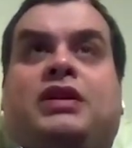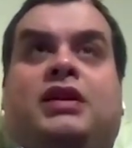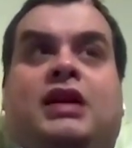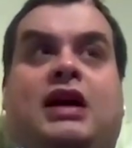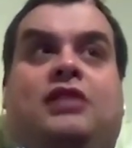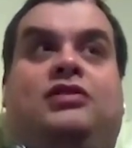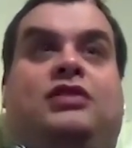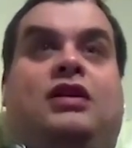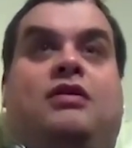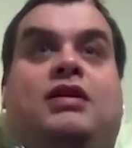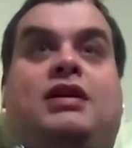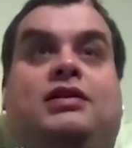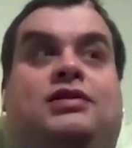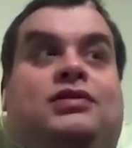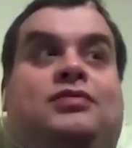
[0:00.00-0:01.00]
K
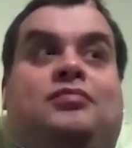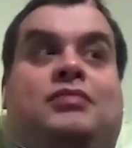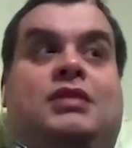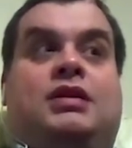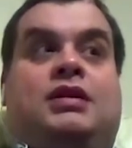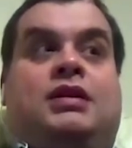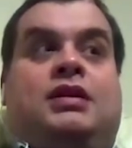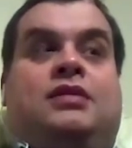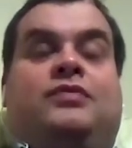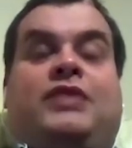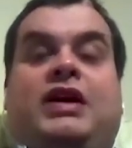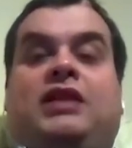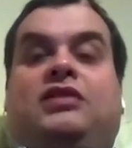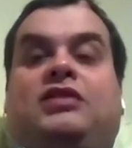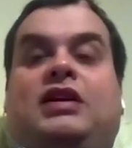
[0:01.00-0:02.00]
series,
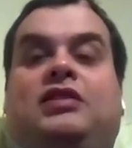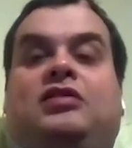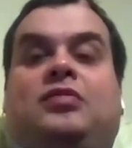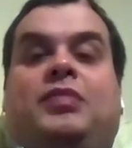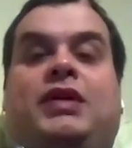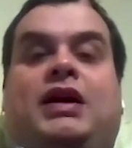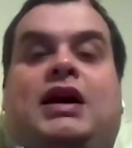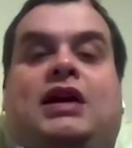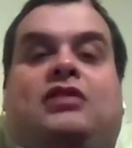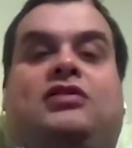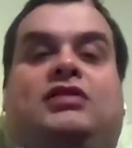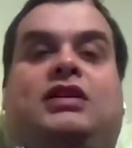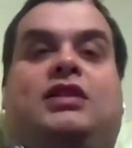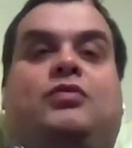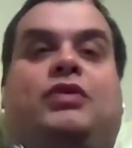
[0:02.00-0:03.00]
they tend to be
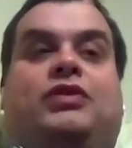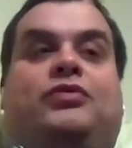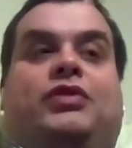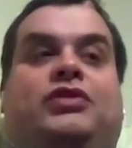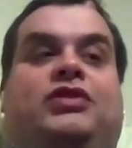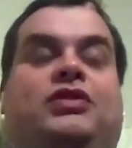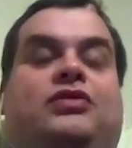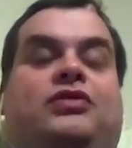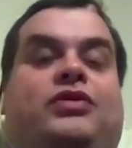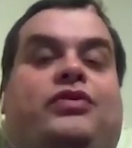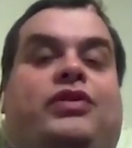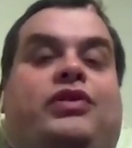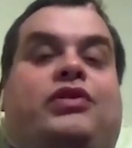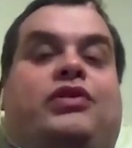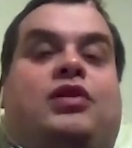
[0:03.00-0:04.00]
actually once you
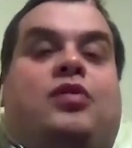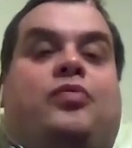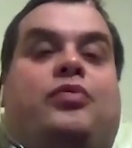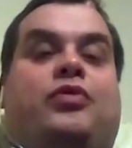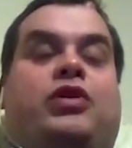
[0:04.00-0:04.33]
got a